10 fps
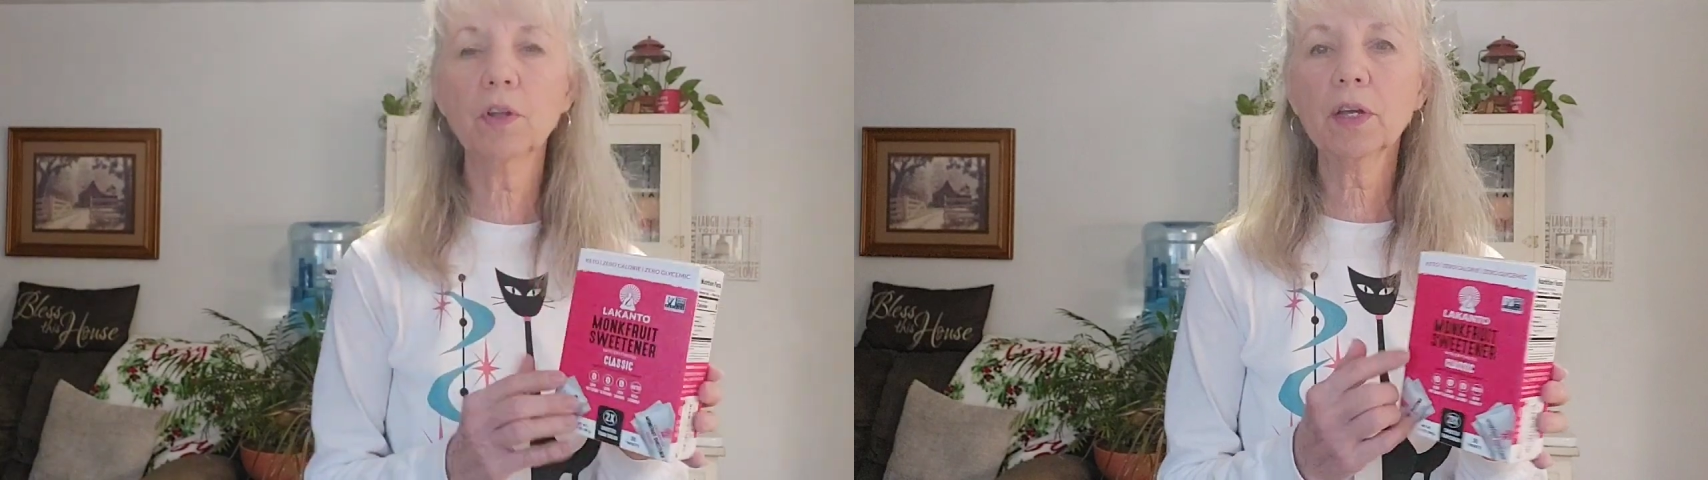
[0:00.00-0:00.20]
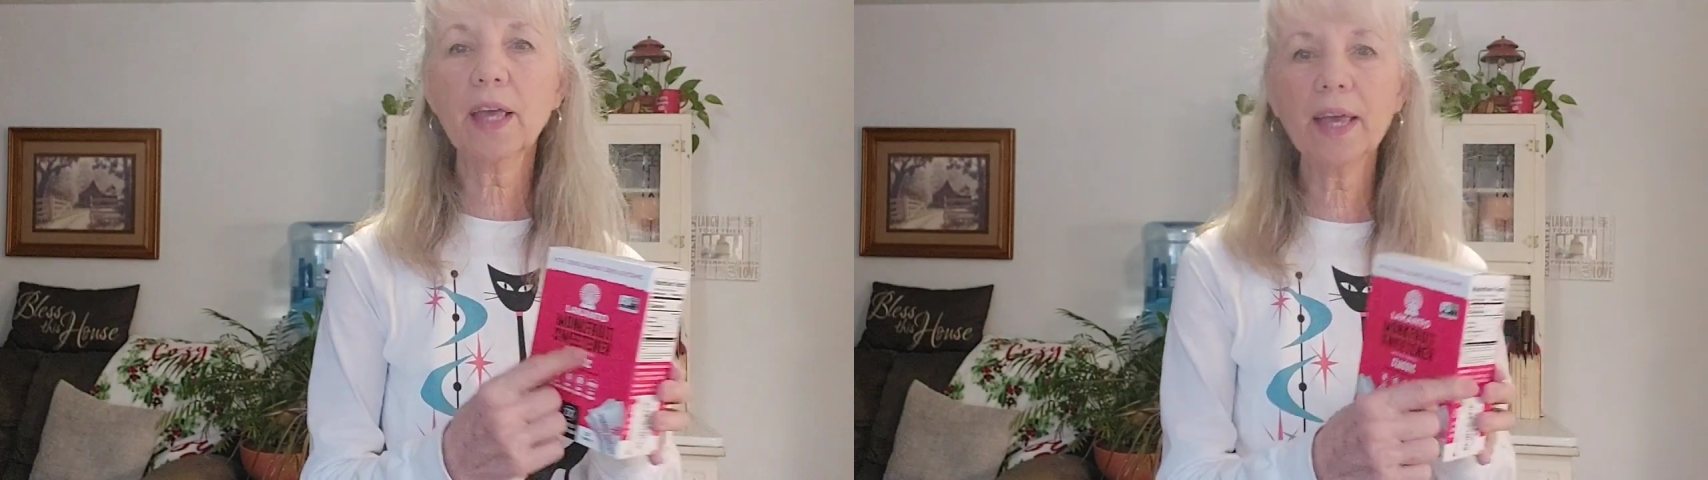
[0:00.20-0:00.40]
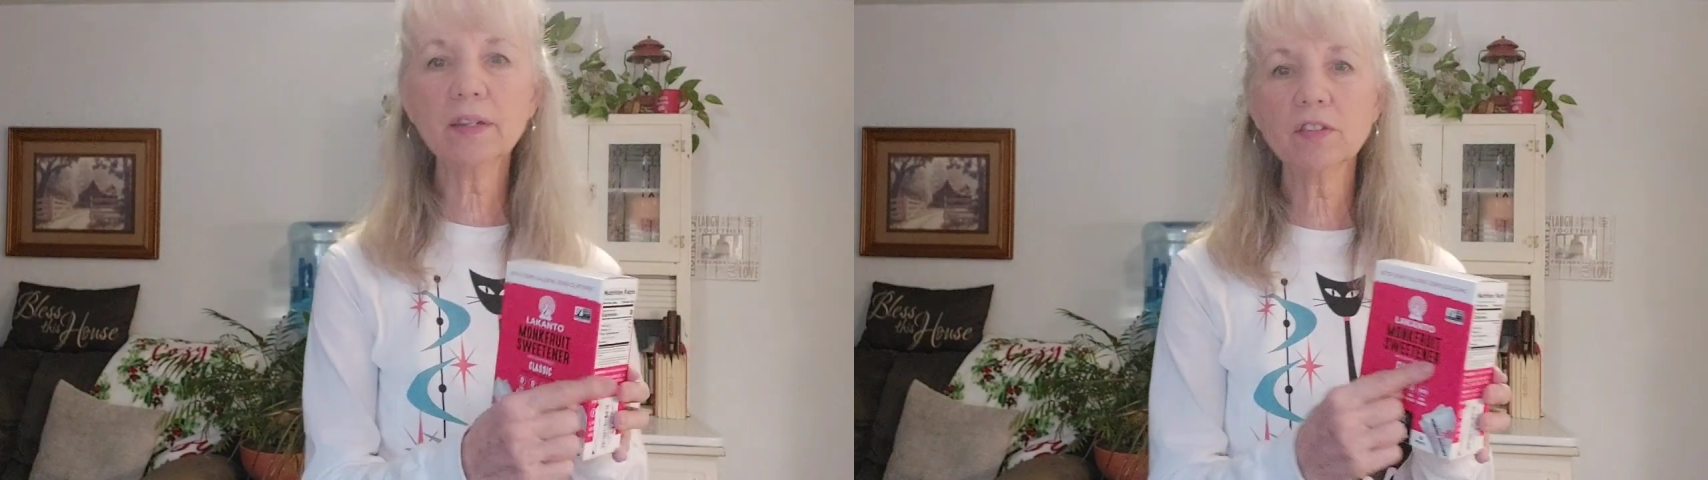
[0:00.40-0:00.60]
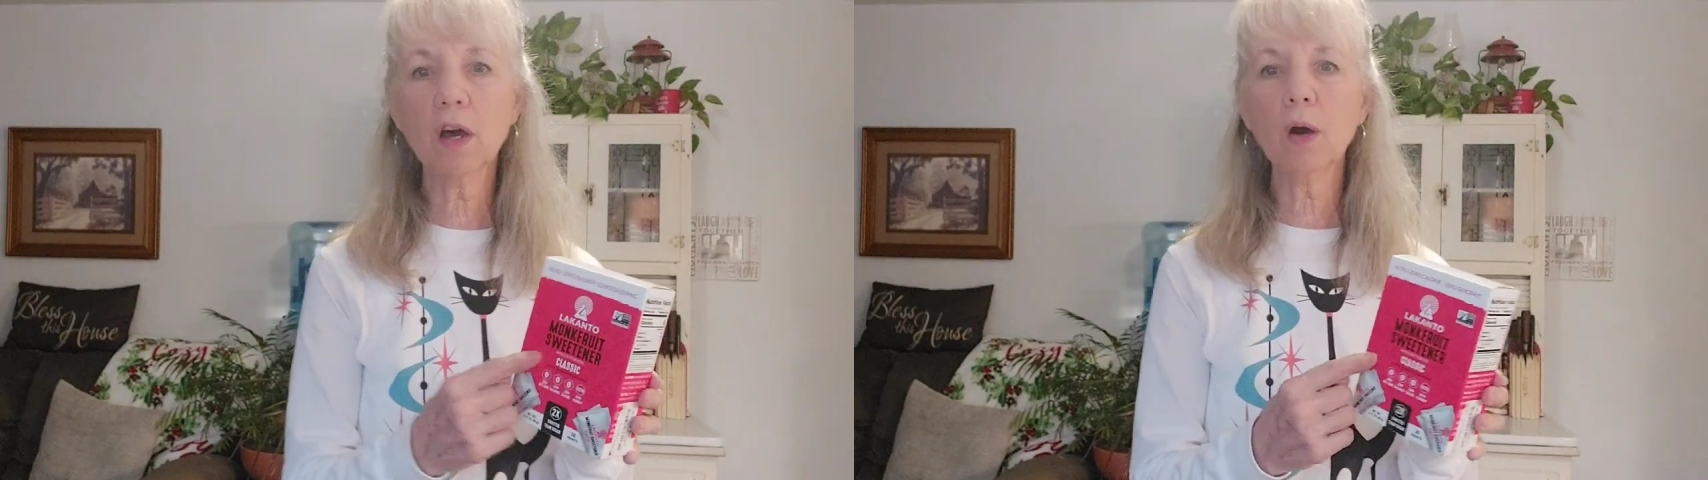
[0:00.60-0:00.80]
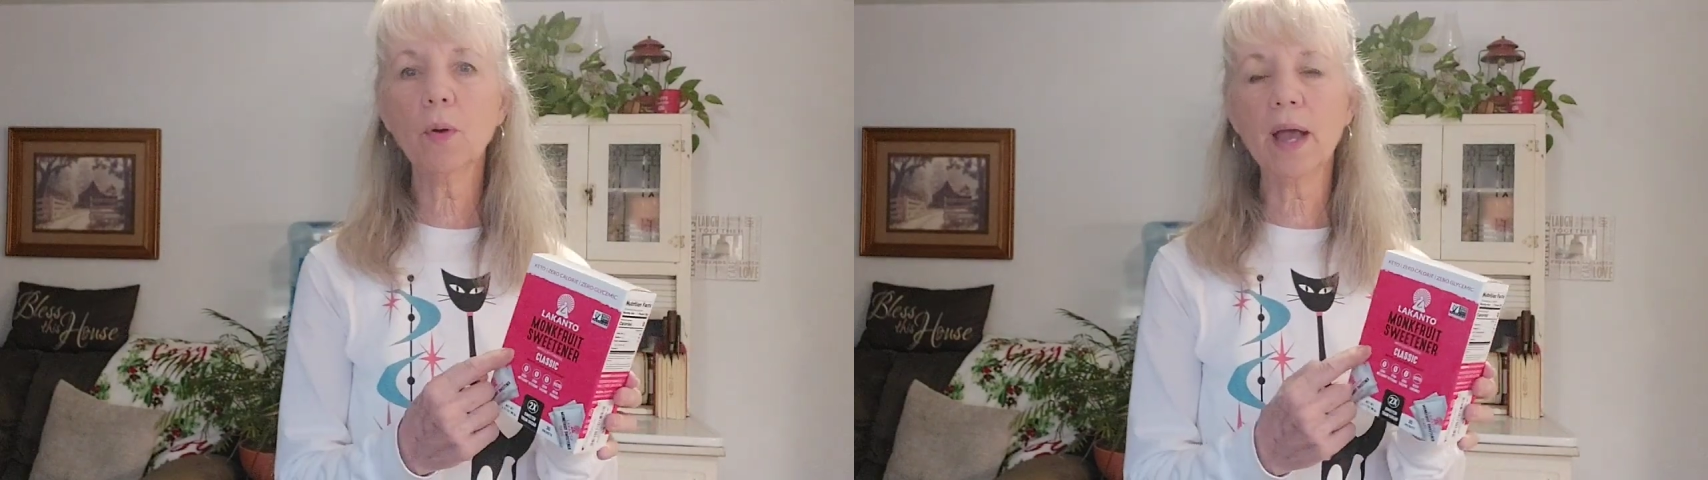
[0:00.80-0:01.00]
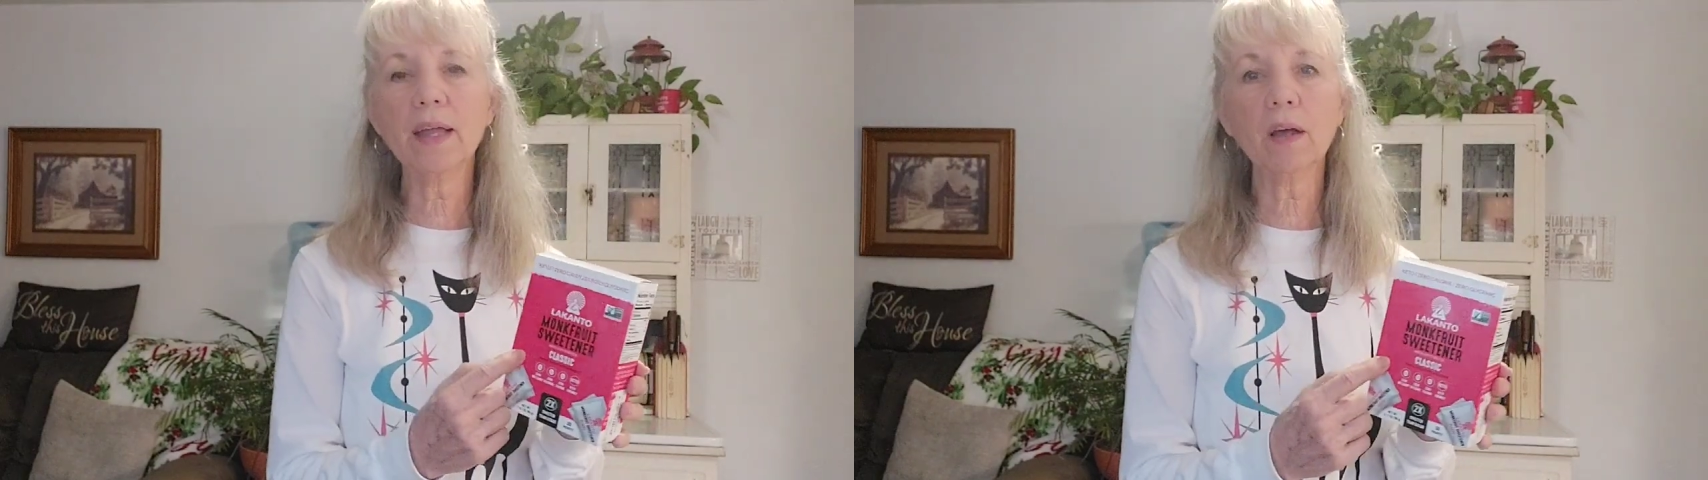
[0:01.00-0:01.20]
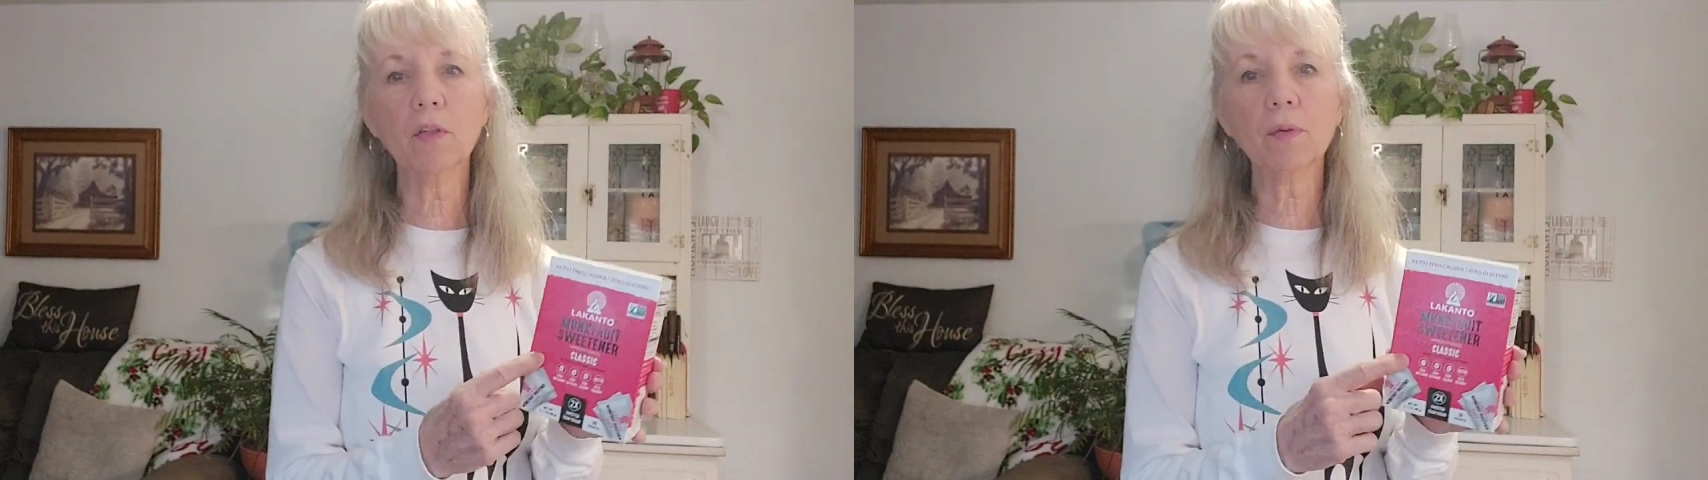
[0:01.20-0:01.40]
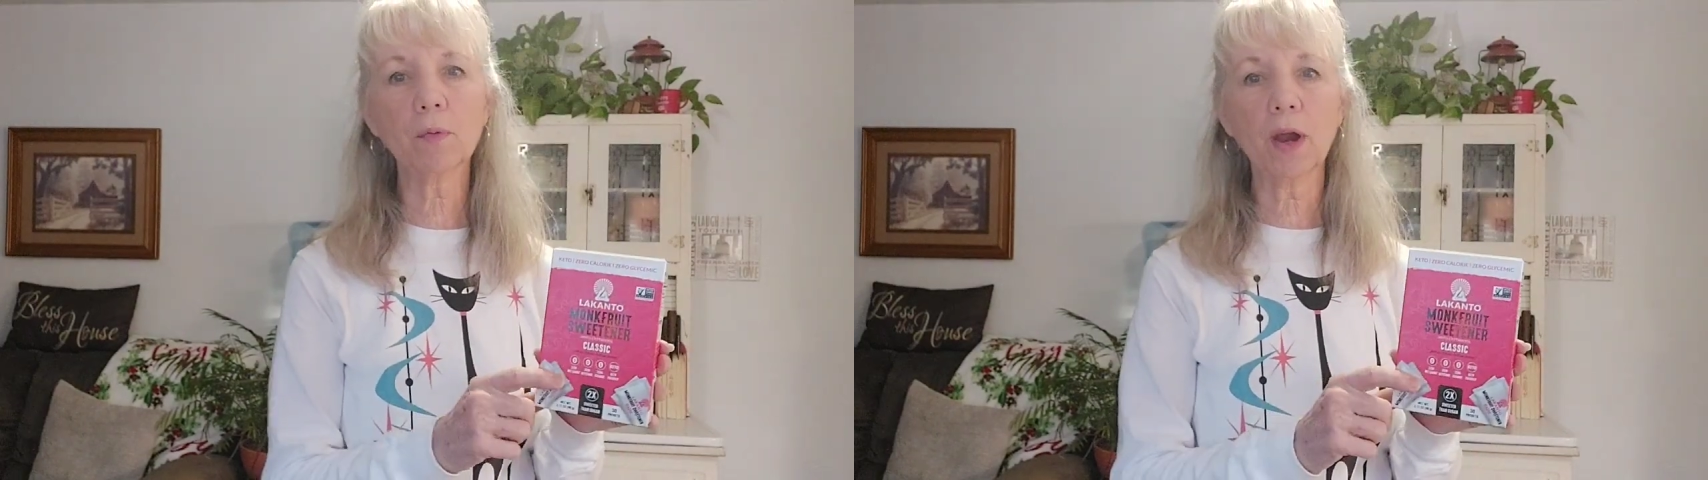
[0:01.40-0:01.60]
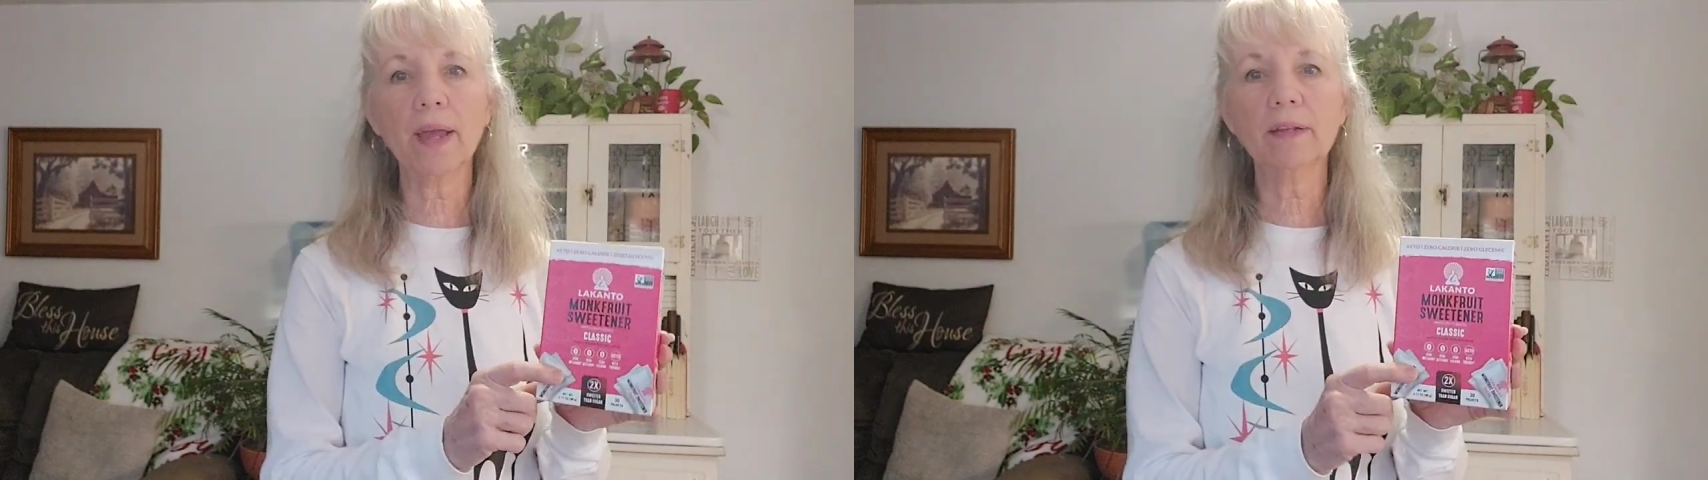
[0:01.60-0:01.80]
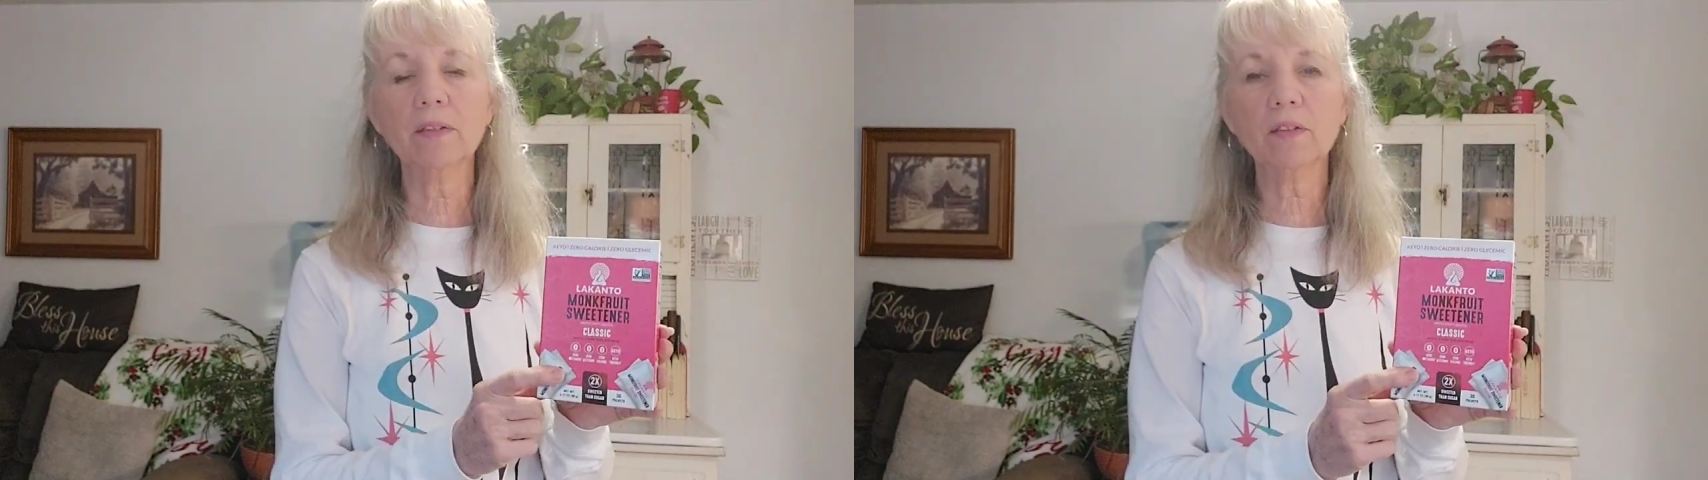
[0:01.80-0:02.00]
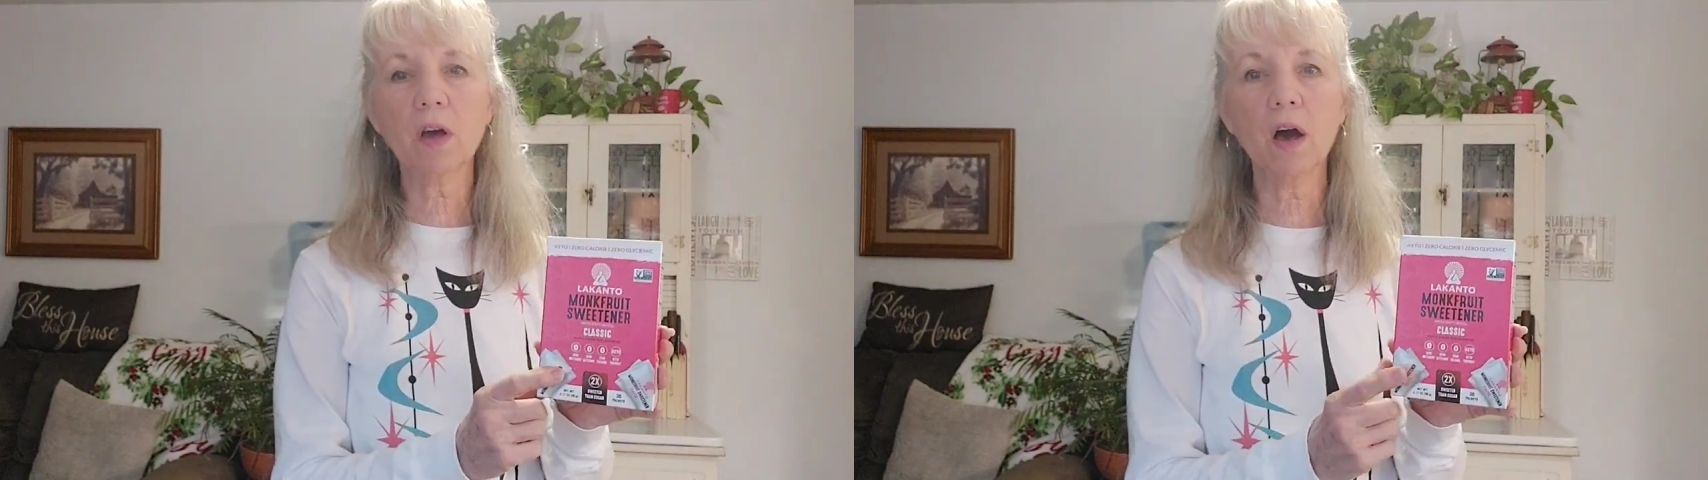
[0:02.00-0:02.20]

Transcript: The Lakanto and other brands